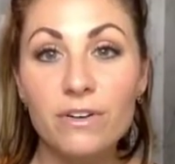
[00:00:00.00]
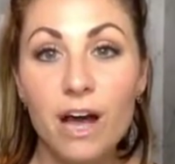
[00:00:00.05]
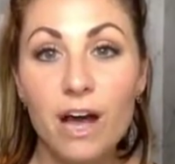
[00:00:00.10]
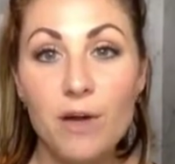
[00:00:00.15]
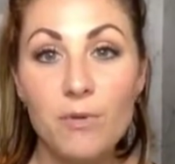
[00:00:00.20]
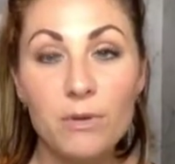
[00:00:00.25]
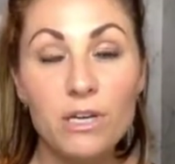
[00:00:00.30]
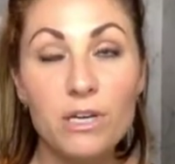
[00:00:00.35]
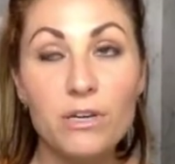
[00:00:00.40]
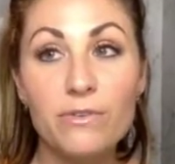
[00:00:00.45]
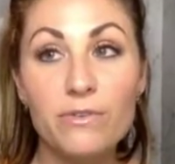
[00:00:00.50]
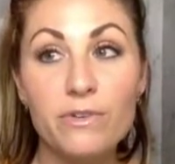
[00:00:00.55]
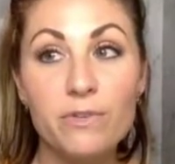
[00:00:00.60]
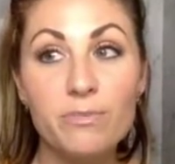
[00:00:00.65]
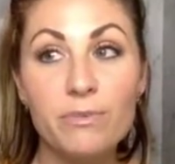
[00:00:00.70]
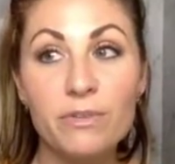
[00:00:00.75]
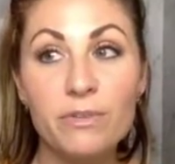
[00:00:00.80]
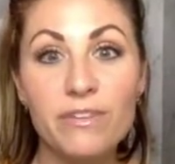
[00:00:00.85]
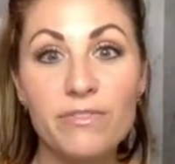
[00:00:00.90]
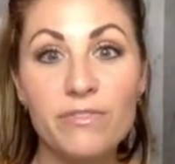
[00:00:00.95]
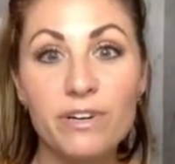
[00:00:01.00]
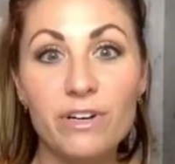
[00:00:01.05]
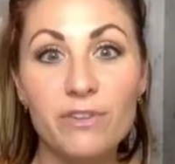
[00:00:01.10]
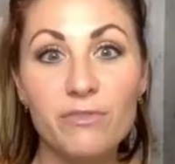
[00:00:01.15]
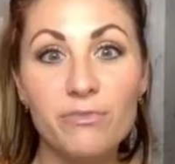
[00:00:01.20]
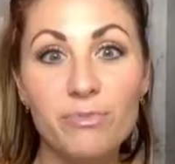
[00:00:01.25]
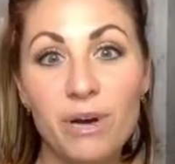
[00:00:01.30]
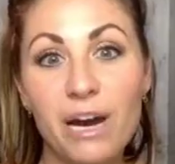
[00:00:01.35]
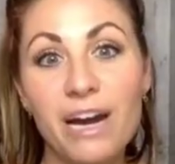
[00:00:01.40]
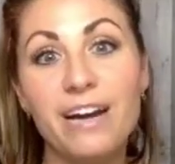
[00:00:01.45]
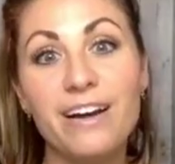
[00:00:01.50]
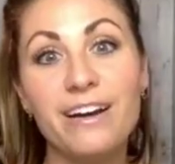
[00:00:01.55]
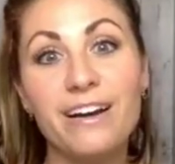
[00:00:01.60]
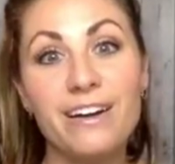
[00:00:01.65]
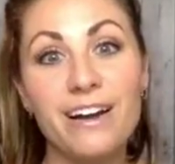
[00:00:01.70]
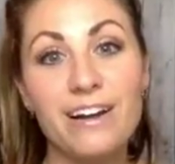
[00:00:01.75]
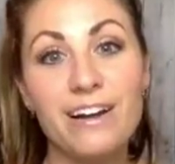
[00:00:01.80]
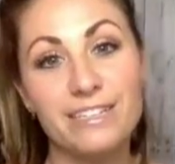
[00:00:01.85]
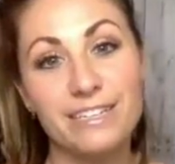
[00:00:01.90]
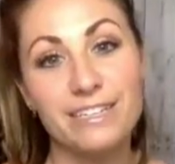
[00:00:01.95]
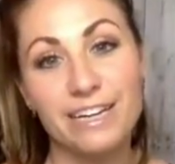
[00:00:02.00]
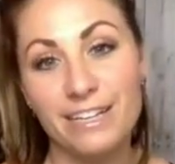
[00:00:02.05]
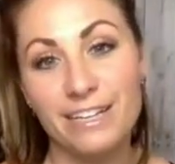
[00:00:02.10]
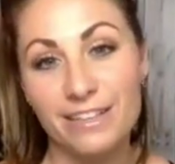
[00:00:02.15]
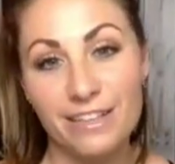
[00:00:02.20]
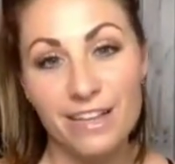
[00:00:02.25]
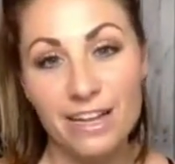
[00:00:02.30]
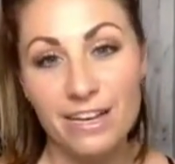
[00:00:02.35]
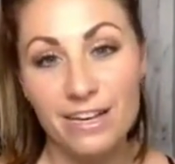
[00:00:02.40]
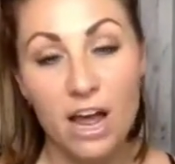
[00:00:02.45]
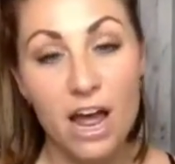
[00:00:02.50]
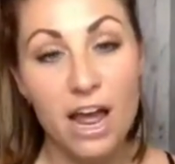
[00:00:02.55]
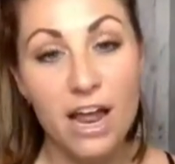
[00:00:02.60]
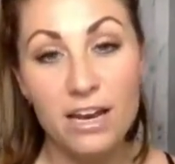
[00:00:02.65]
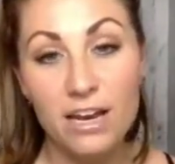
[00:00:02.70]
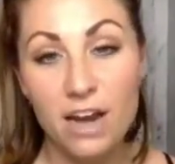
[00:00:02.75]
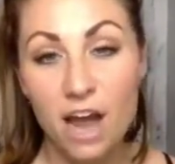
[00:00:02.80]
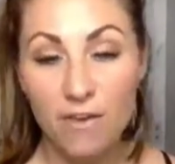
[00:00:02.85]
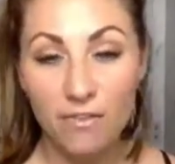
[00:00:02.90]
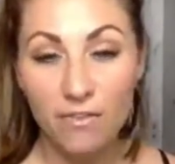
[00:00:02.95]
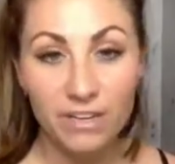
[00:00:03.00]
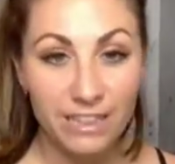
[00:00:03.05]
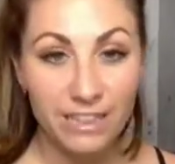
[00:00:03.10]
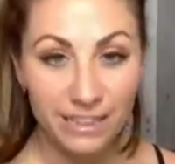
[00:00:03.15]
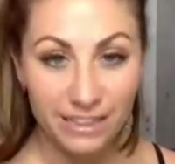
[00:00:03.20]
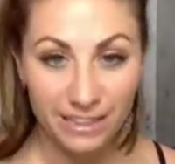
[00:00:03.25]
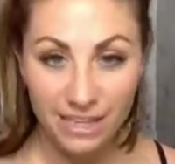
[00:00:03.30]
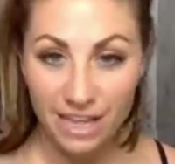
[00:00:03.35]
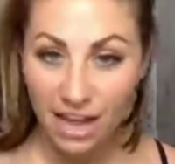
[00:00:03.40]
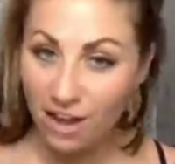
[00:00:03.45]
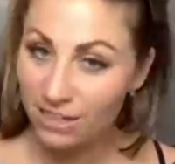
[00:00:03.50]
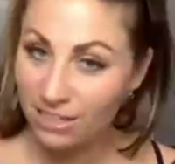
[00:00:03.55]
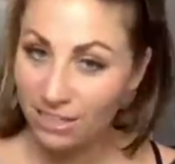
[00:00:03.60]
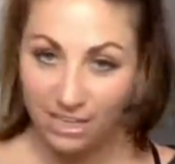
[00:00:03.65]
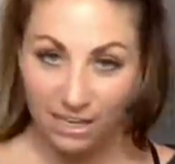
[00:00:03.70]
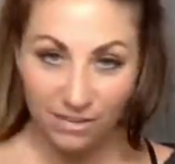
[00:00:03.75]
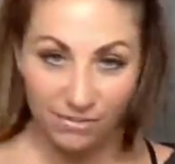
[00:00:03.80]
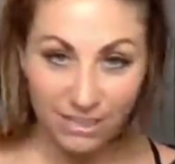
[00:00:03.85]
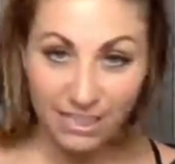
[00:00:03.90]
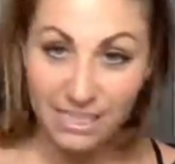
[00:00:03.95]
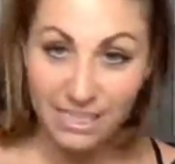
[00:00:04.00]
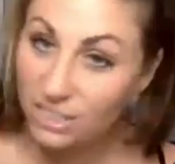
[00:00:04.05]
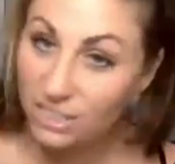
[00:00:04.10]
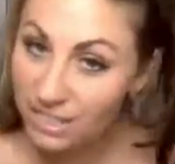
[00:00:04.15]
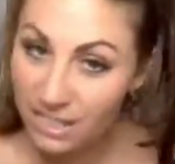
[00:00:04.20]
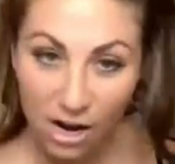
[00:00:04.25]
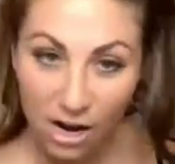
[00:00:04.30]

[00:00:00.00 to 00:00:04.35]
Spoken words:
I'm a huge believer of prayer, not to get religious.